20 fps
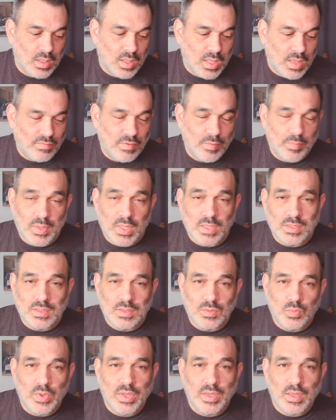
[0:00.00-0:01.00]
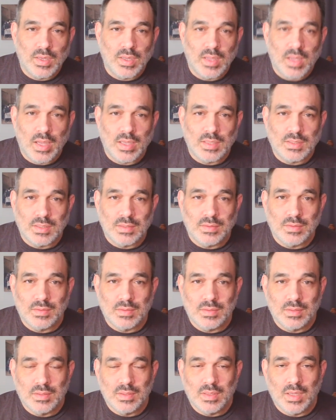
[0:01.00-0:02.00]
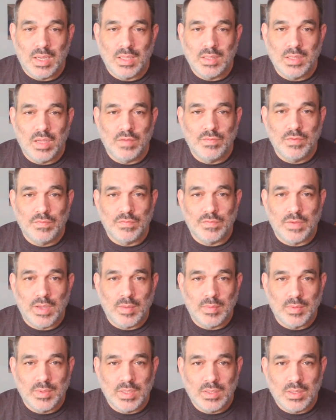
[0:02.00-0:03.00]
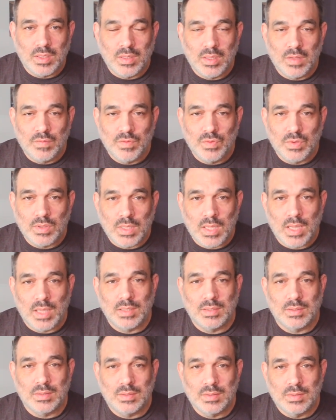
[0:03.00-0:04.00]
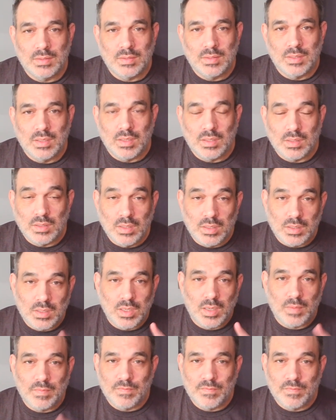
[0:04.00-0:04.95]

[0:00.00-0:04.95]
Have a blessed weekend, guys. I love you, family. I love you a lot. Look up,